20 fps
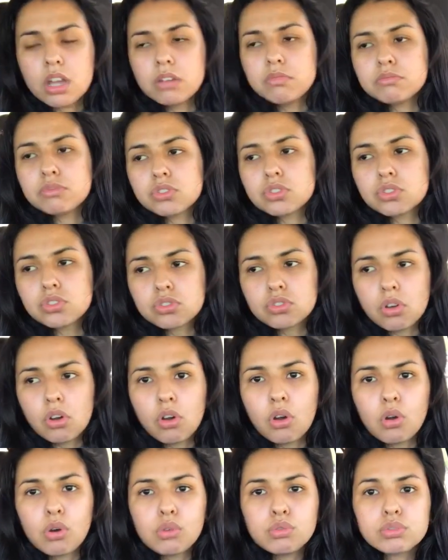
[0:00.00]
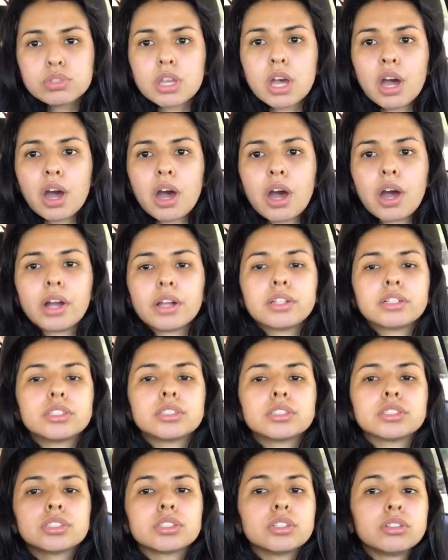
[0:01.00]
I'm so
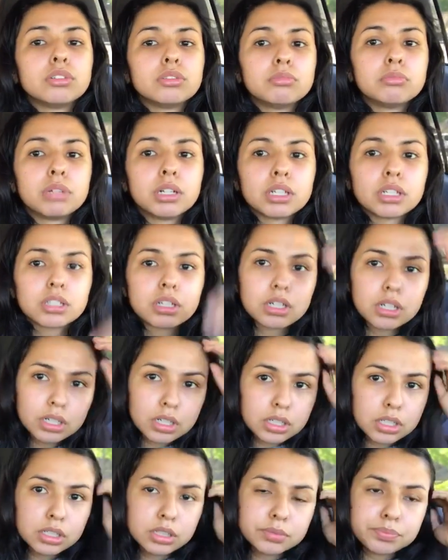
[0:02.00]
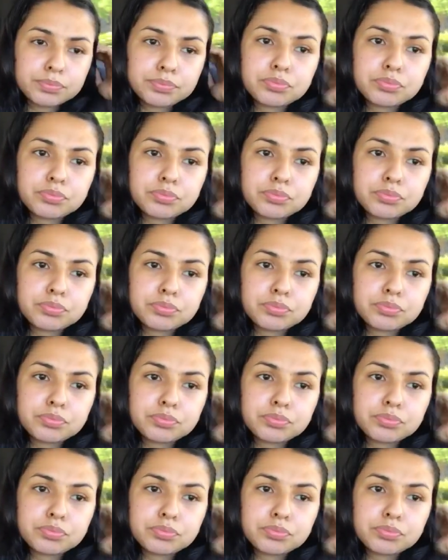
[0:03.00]
tired. Oh my god.